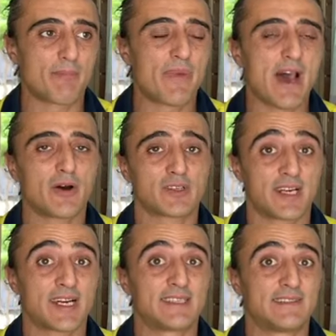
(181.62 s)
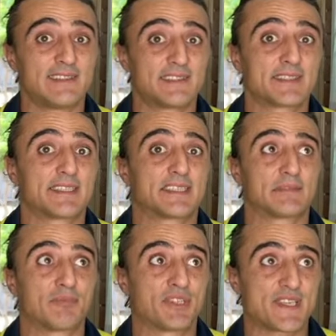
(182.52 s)
about
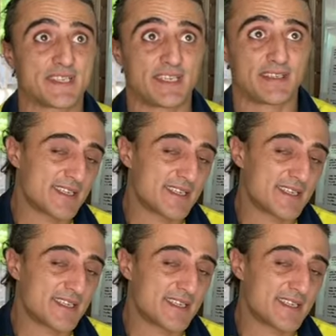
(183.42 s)
96%.